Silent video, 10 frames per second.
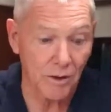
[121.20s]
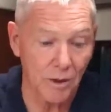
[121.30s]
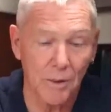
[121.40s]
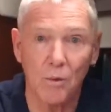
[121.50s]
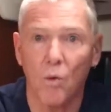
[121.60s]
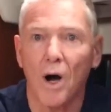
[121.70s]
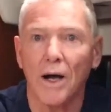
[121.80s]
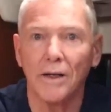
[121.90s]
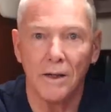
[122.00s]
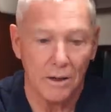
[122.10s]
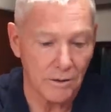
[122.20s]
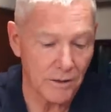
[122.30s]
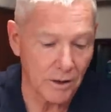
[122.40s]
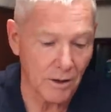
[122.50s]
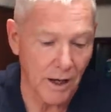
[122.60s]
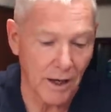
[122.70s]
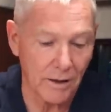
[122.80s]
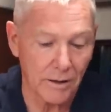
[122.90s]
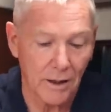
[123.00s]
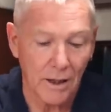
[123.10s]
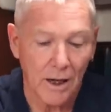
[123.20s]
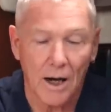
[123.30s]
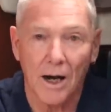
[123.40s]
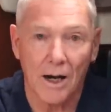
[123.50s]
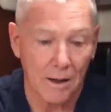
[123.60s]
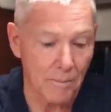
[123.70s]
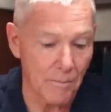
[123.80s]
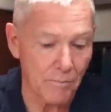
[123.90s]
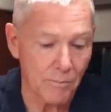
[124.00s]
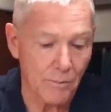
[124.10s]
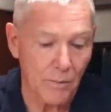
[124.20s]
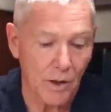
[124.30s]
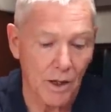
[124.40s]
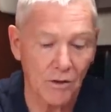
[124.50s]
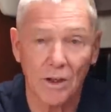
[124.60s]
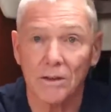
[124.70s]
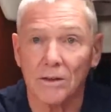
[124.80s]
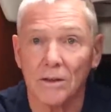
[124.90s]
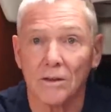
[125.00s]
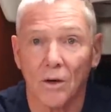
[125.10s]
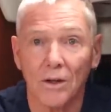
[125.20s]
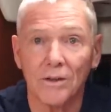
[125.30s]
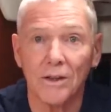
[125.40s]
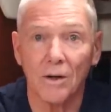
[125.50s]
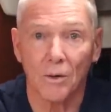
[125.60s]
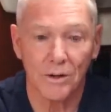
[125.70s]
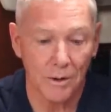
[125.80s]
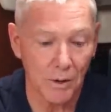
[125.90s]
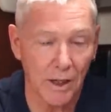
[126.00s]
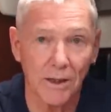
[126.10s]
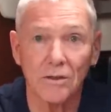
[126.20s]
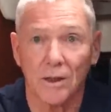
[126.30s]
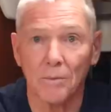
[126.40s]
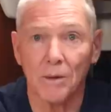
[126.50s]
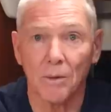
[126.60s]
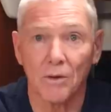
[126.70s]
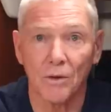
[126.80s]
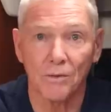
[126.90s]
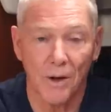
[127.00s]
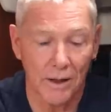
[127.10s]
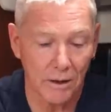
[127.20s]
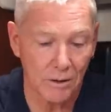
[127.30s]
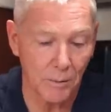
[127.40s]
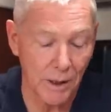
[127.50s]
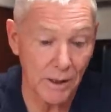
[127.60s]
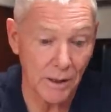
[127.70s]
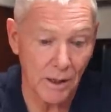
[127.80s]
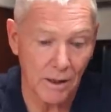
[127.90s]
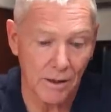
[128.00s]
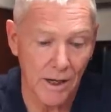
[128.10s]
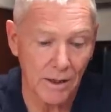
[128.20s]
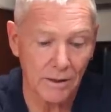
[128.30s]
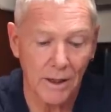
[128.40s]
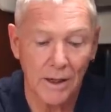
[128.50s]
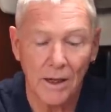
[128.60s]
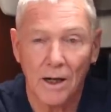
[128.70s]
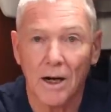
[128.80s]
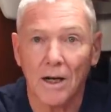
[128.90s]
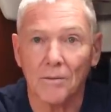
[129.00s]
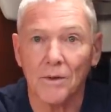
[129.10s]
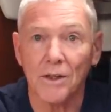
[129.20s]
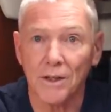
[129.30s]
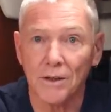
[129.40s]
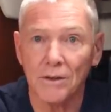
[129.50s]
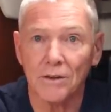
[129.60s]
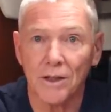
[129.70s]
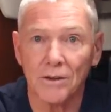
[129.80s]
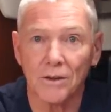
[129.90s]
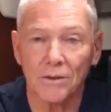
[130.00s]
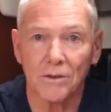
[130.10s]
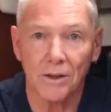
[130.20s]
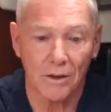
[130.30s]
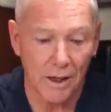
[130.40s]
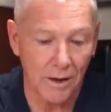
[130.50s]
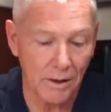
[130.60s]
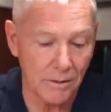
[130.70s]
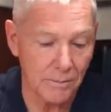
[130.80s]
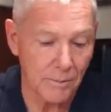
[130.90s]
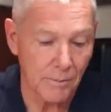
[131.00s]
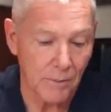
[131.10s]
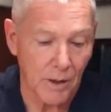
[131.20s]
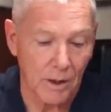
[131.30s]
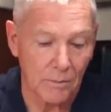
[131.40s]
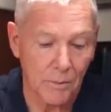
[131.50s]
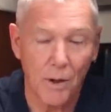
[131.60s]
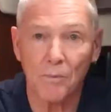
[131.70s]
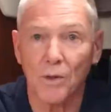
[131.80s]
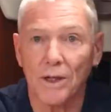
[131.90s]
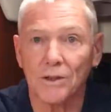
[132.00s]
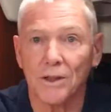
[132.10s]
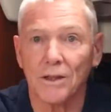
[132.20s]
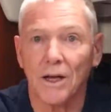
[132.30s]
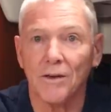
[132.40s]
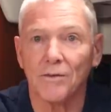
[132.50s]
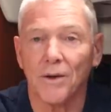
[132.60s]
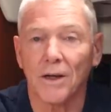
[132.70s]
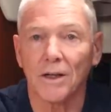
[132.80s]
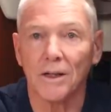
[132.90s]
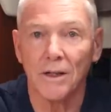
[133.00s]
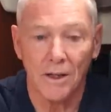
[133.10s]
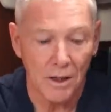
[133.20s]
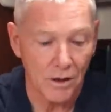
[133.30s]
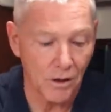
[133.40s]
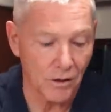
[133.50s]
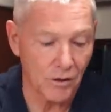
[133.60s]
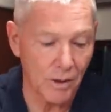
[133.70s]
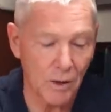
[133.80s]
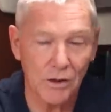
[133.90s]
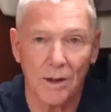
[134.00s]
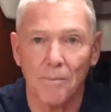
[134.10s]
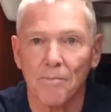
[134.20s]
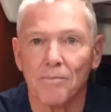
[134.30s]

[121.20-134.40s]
is going to be why single hand. Is it daunting or intimidating? Some people do find it to be that. The gear essential to single handing, preparation, and then finally, good seamanship.